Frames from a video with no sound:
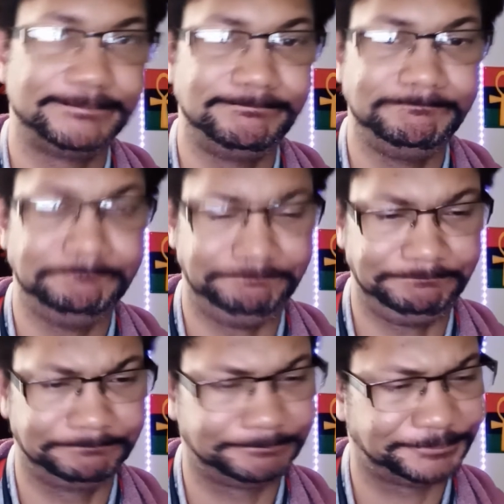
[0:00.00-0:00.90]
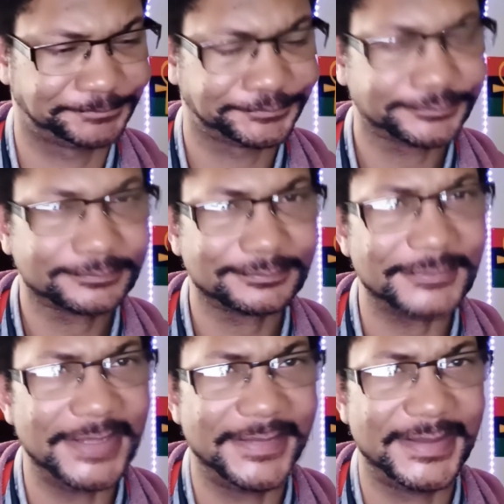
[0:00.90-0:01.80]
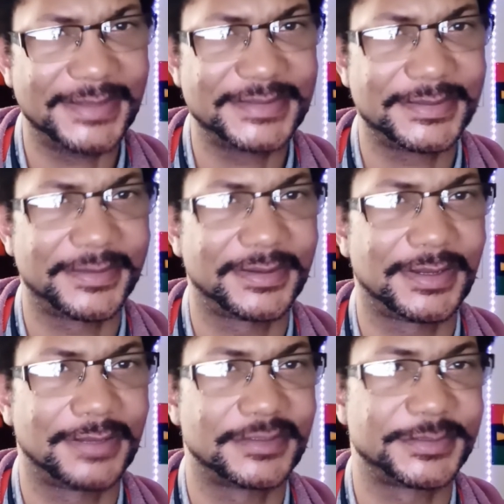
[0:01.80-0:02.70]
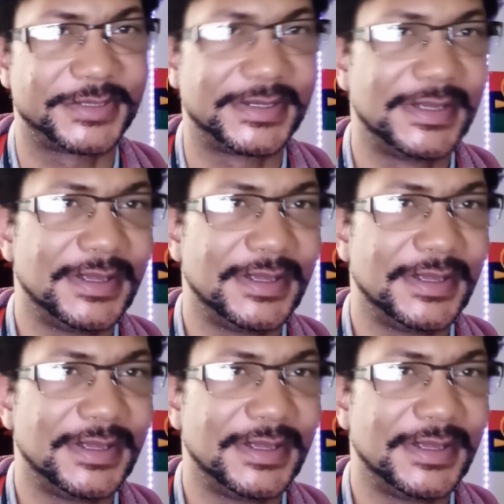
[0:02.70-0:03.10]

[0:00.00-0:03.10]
and they can tell the congressman,